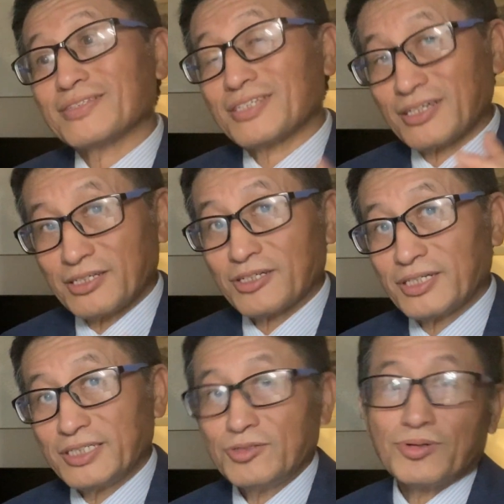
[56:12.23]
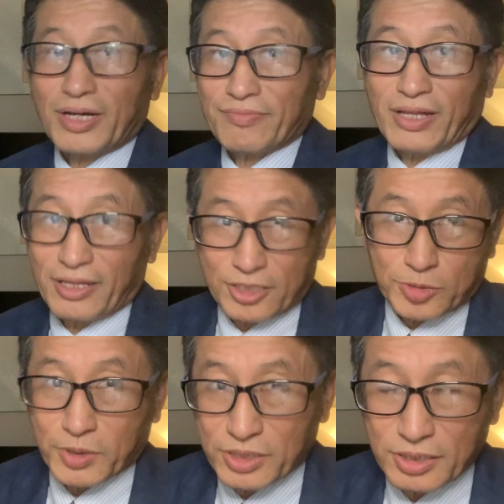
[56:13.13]
technically you don't have that
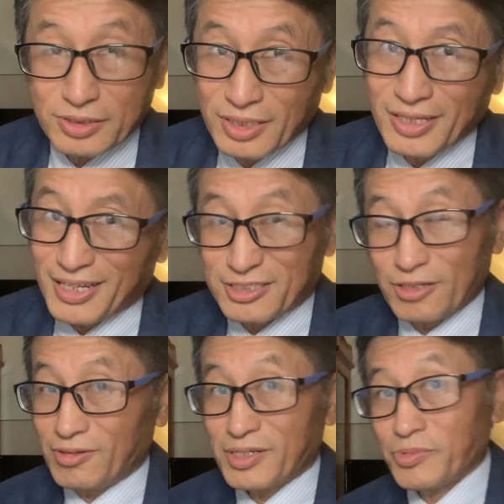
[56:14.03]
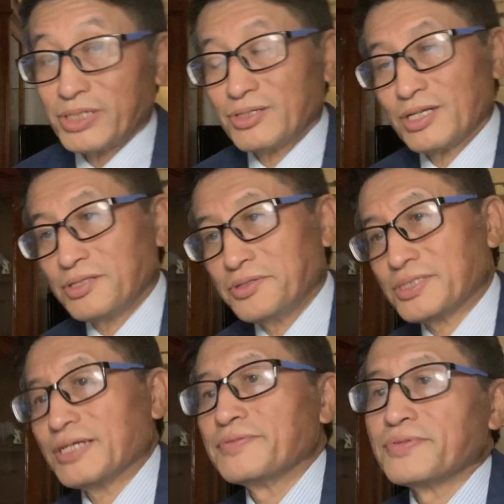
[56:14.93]
expertise. That's the only way you can use
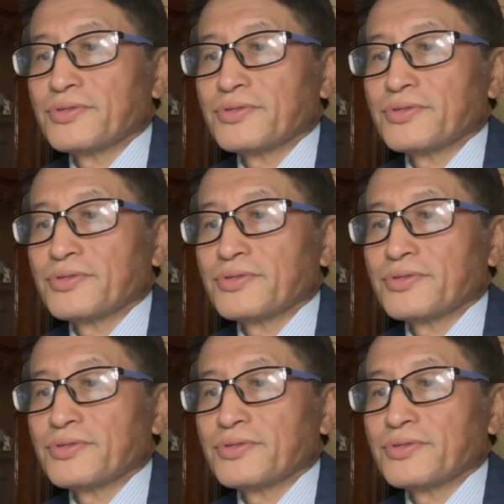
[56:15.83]
it.